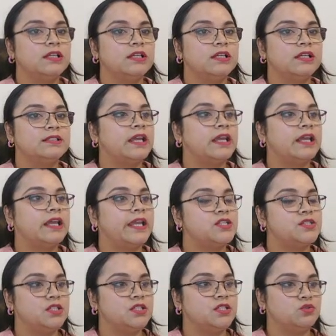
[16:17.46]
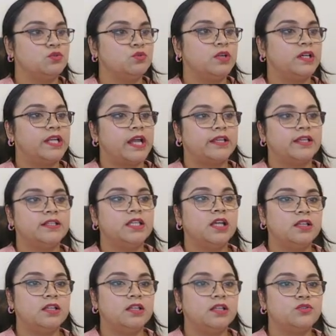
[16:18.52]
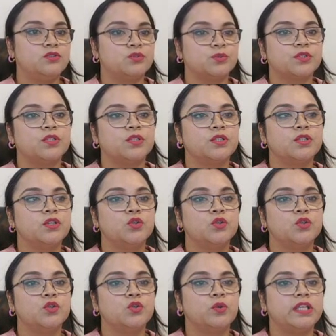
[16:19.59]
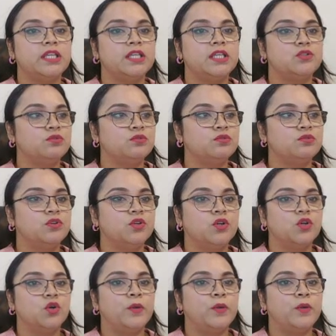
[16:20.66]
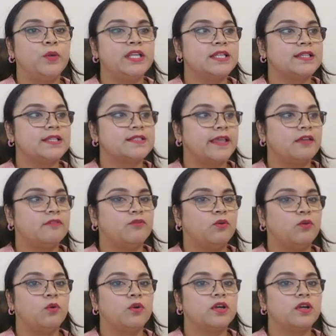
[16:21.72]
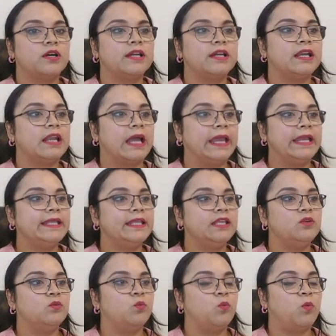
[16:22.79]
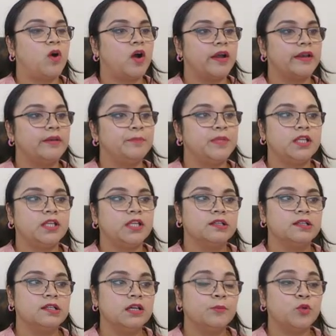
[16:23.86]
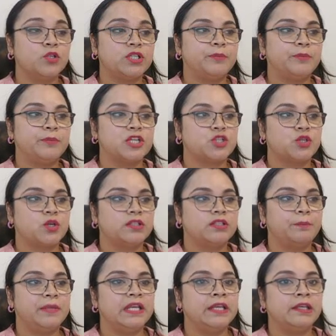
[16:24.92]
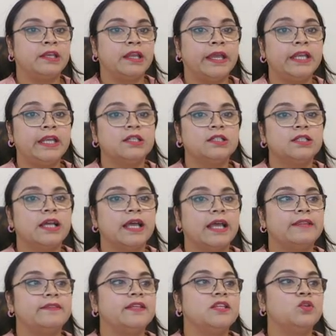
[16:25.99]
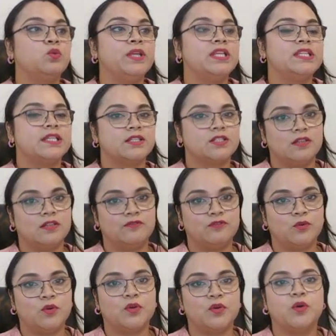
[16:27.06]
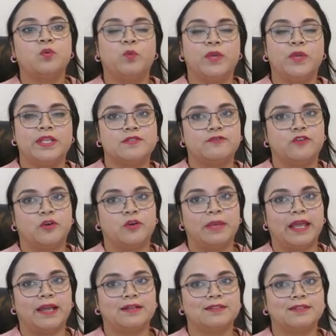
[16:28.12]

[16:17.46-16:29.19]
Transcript: then knight c2, attacking the other rook, rook e2, queen takes a4, knight e1, putting pressure on the pinned knight, and then queen takes d4 wins for black.